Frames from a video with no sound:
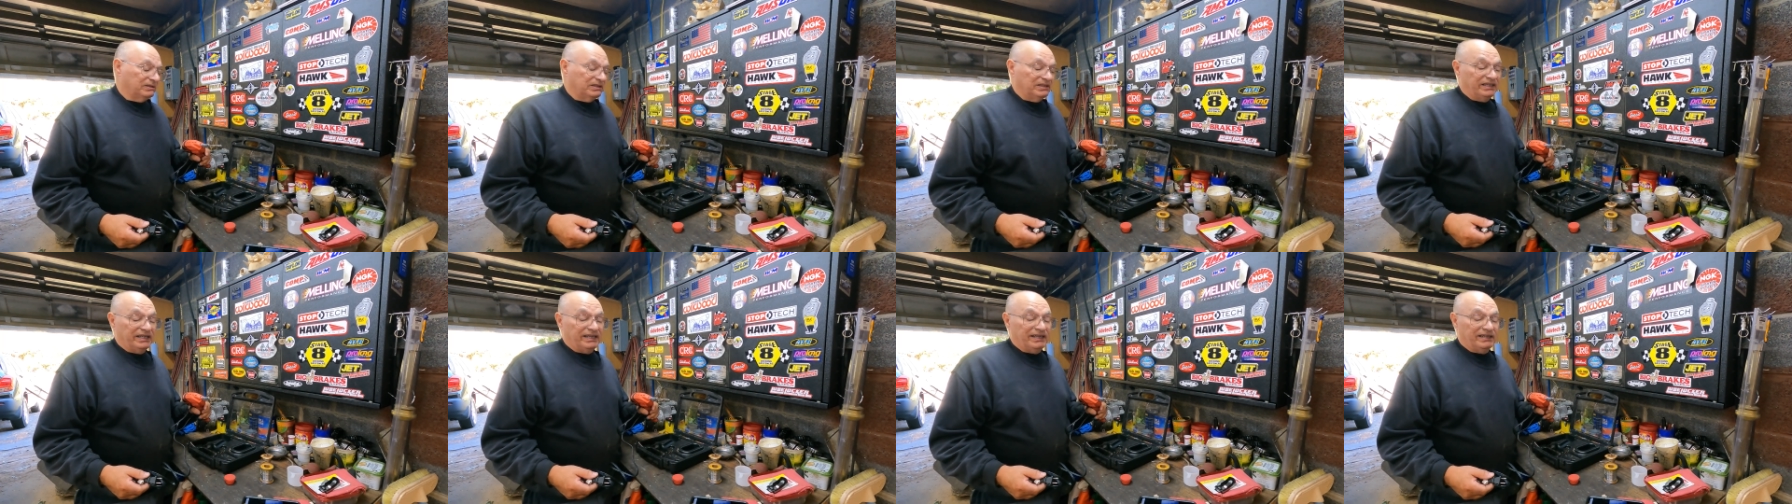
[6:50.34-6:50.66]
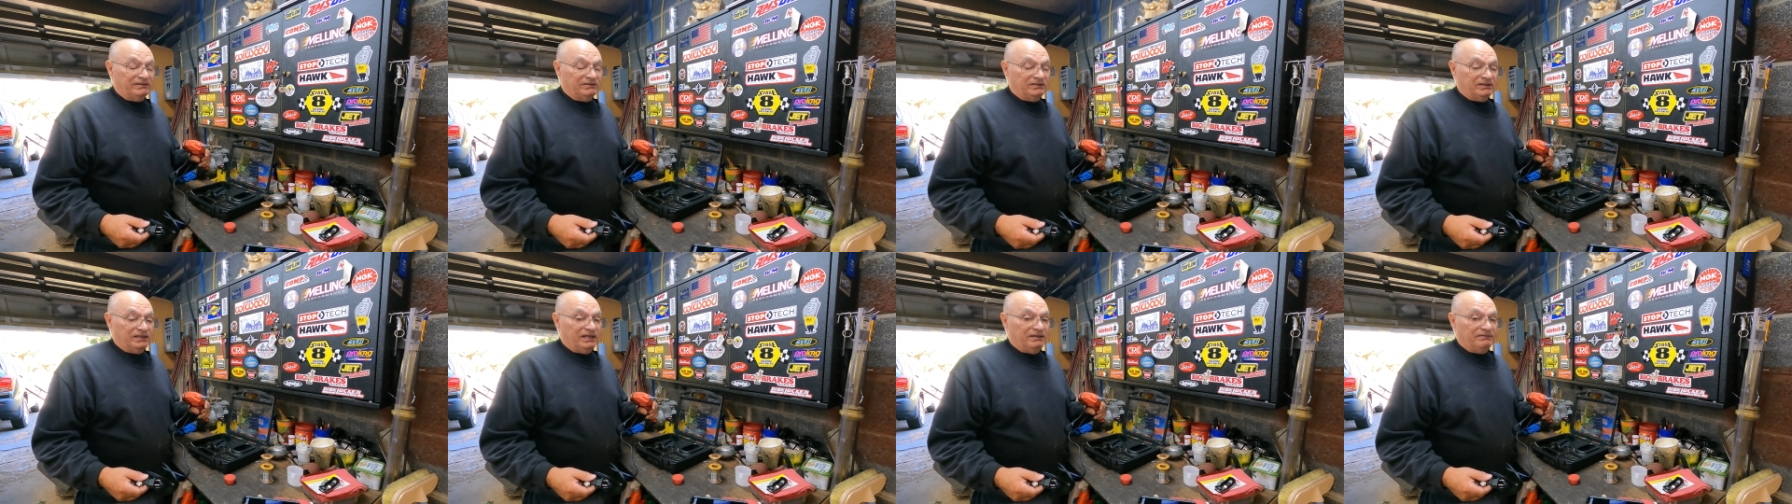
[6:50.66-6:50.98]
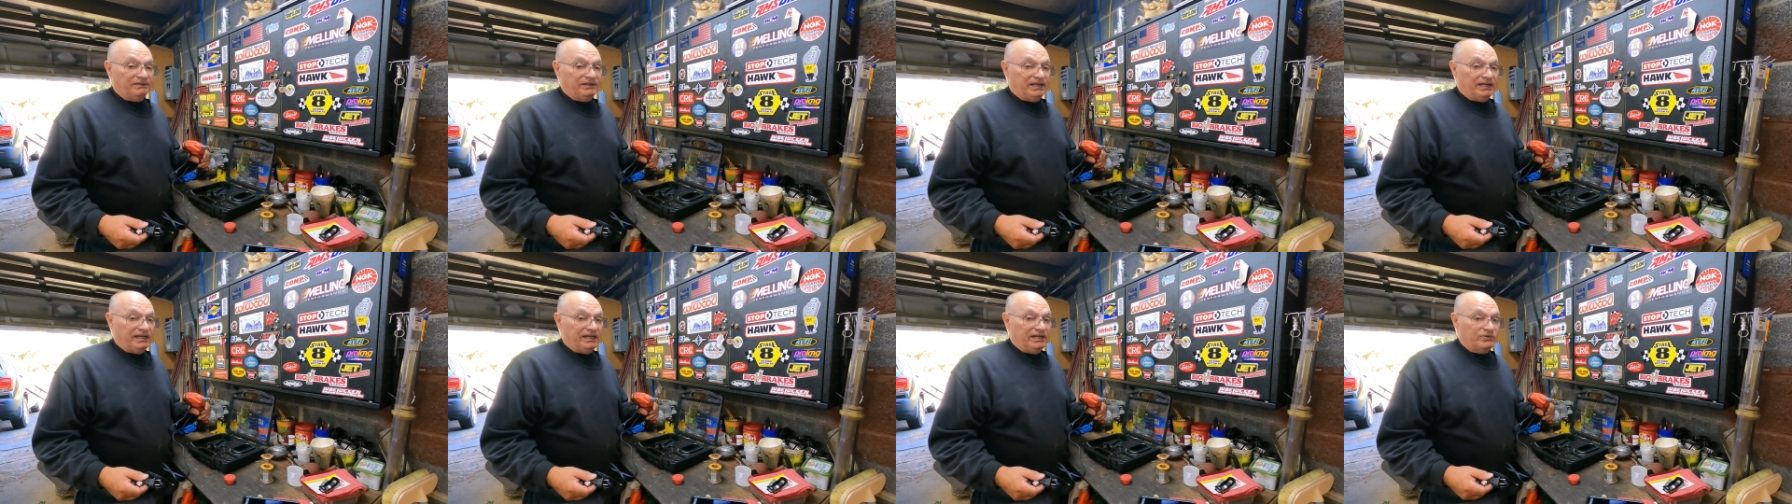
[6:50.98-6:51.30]
handle
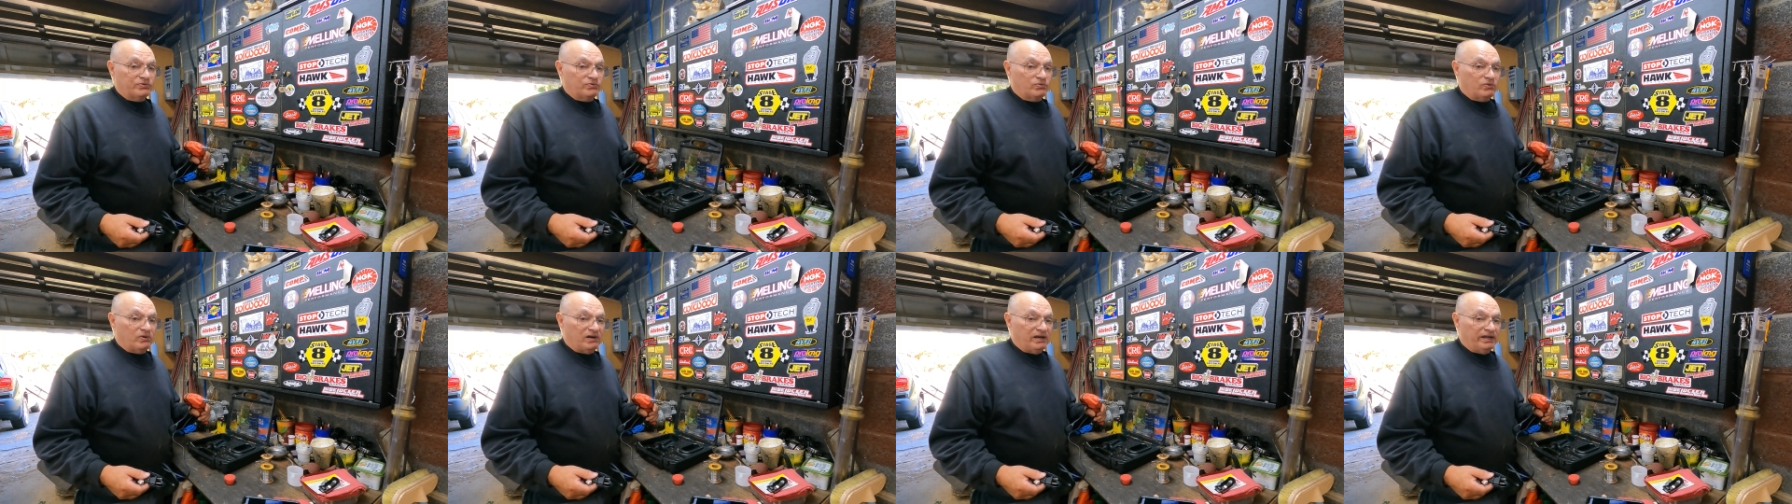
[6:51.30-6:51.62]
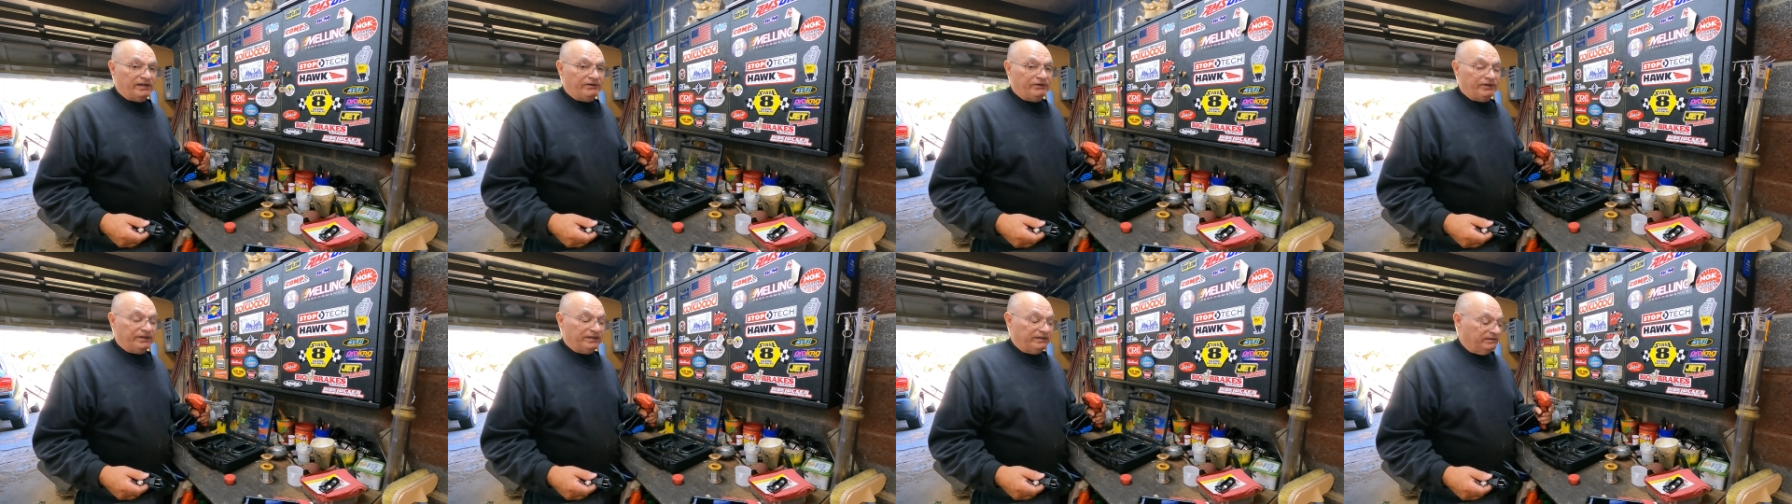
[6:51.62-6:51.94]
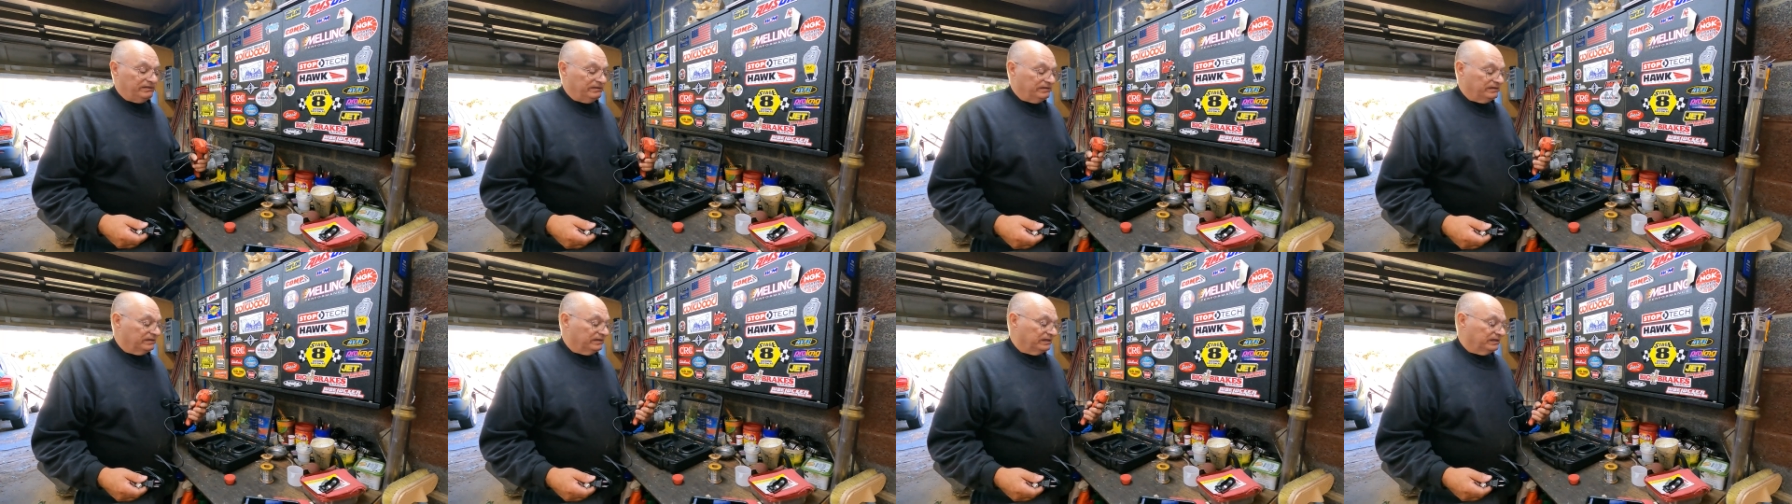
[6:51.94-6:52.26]
heavy gauge wiring.
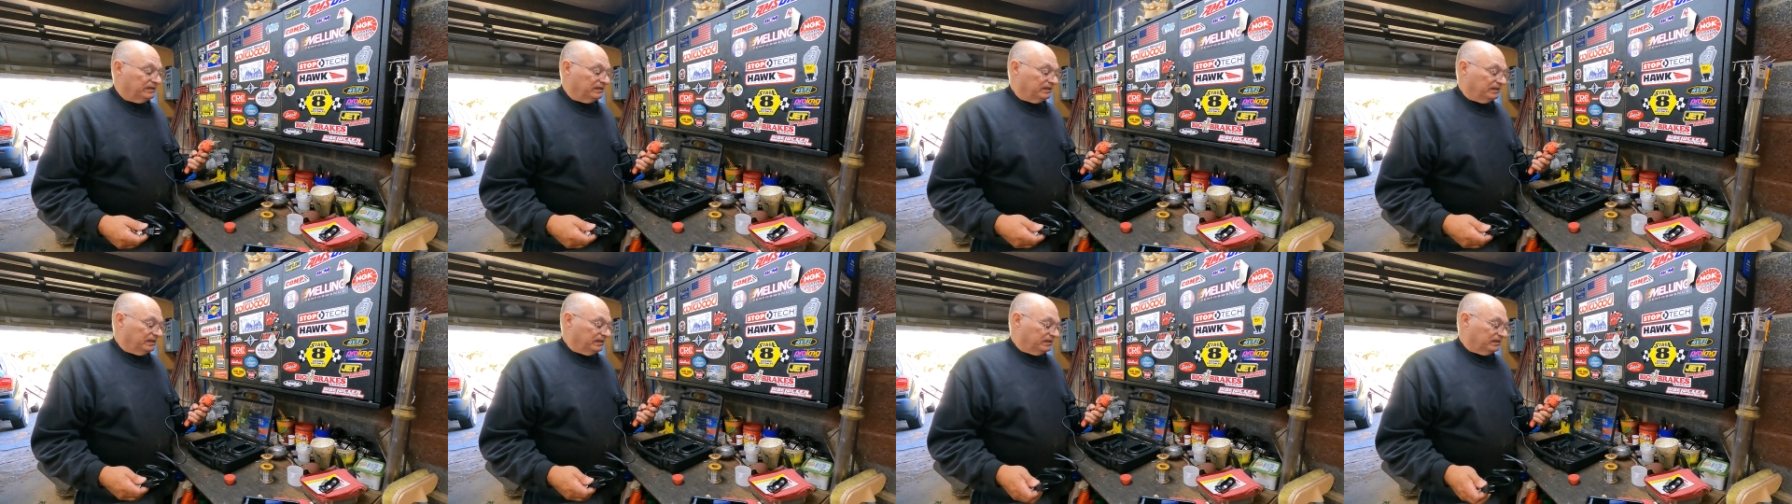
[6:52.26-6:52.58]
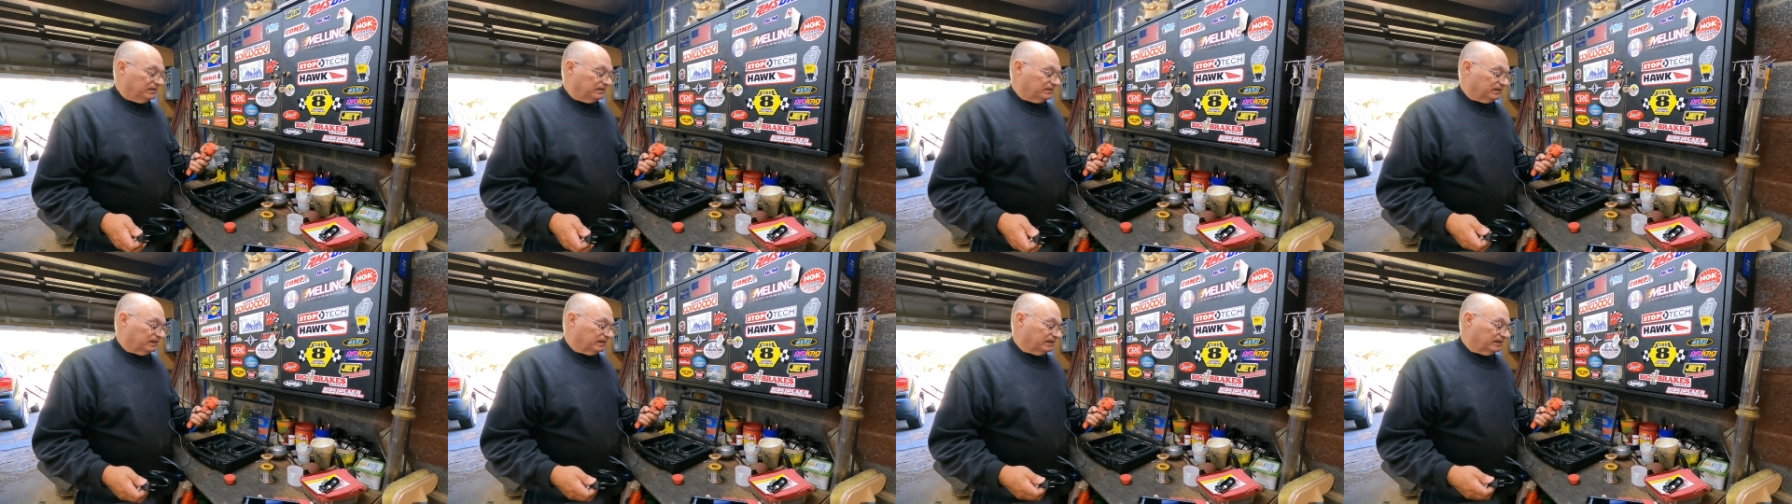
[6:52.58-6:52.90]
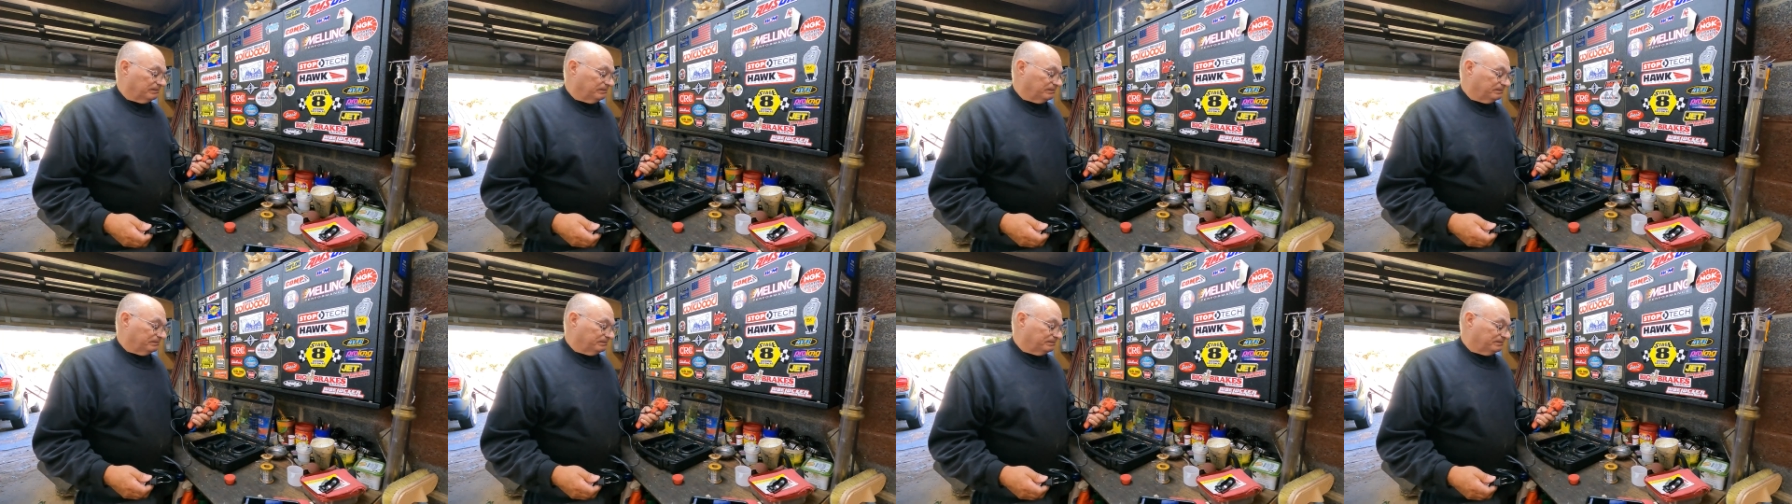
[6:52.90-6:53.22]

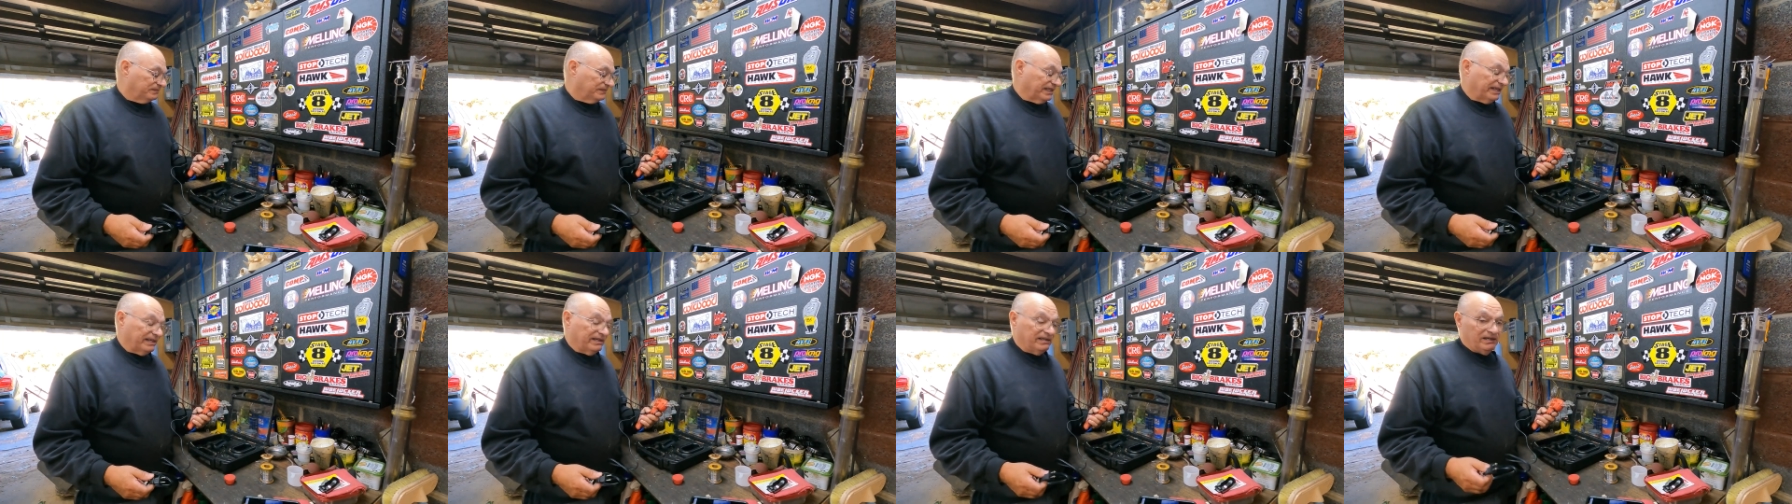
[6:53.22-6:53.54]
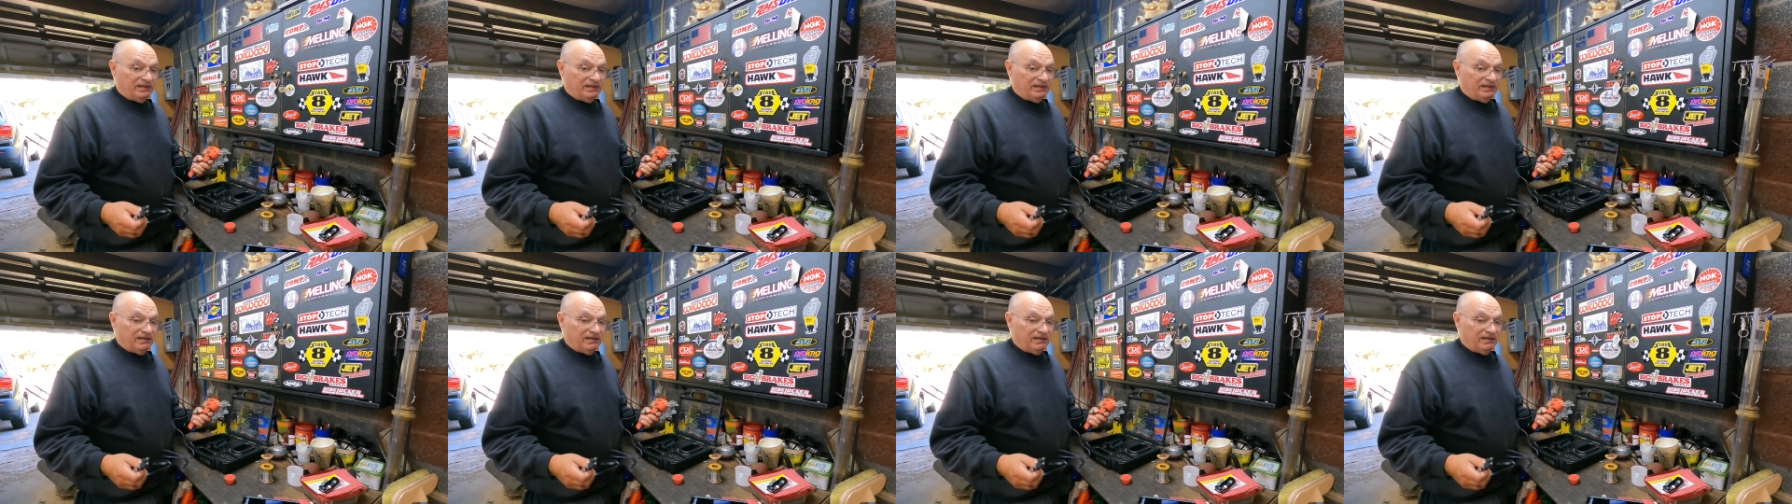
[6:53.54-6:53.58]
That